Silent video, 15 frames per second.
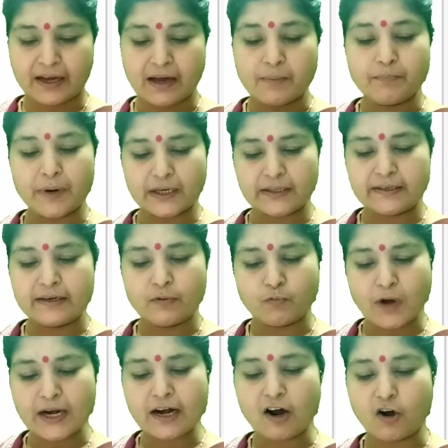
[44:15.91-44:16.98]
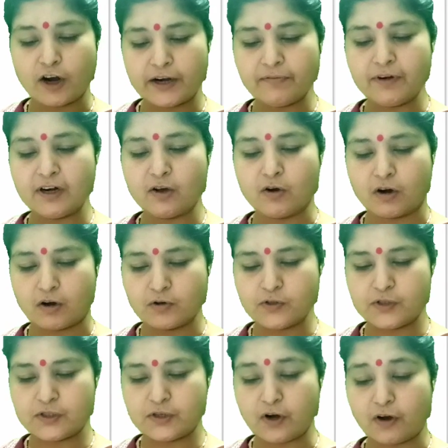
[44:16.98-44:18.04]
But one horrible
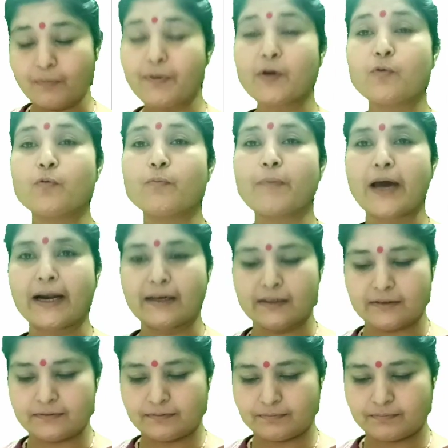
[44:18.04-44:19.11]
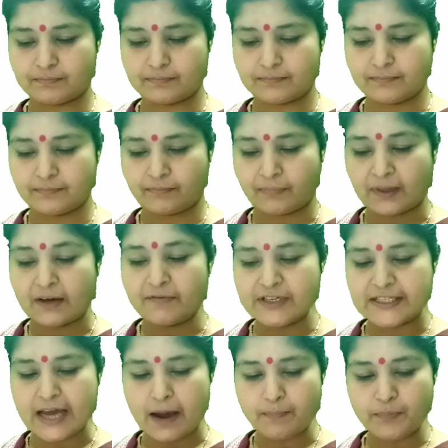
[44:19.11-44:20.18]
ghost of a woman, which
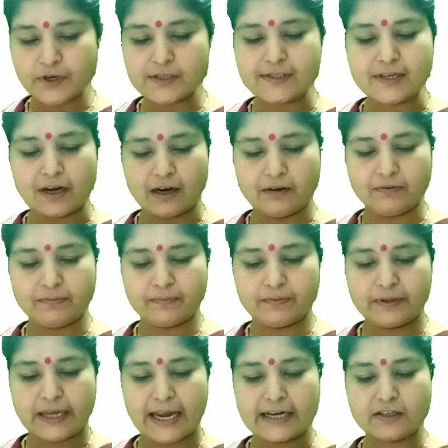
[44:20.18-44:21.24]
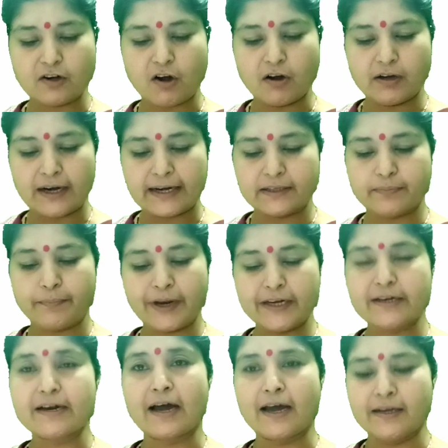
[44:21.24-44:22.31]
appears at
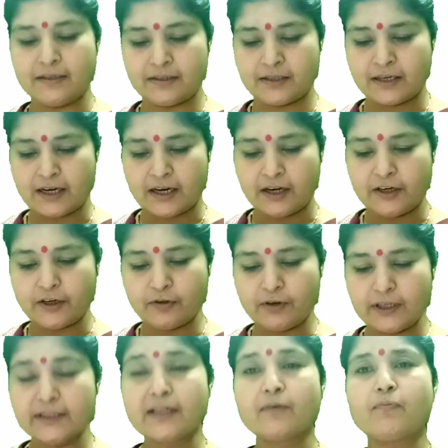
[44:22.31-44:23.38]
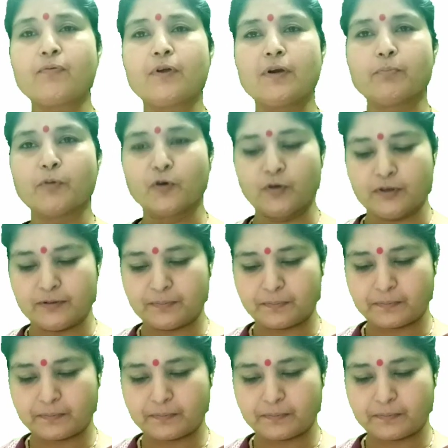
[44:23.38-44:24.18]
midnight during the full moon.